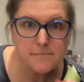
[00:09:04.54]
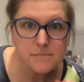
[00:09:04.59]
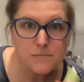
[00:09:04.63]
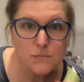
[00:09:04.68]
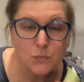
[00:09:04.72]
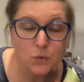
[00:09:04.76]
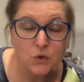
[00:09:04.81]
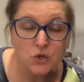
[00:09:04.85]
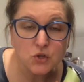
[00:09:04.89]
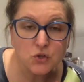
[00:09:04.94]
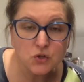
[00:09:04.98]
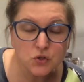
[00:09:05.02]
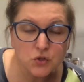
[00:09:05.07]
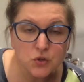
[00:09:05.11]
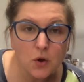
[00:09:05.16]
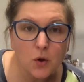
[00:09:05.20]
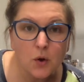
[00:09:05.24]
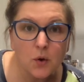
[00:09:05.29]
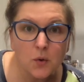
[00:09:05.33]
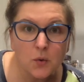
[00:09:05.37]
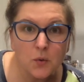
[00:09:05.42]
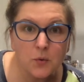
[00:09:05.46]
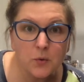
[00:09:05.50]
was
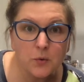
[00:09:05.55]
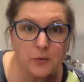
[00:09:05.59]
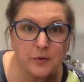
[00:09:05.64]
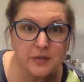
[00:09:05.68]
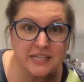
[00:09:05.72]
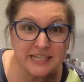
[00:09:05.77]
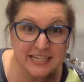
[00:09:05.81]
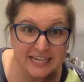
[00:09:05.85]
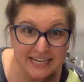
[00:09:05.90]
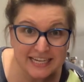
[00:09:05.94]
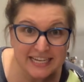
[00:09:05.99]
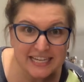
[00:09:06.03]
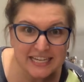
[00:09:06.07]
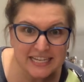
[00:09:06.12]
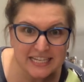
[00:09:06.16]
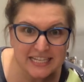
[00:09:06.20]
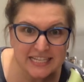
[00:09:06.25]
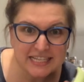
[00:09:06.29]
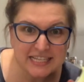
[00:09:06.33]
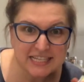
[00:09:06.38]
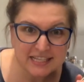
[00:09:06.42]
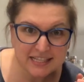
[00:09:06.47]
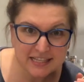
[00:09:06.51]
so
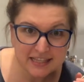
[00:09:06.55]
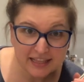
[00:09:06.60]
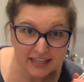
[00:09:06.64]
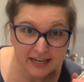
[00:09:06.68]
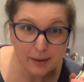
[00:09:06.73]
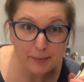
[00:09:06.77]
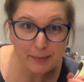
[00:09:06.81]
tedious that I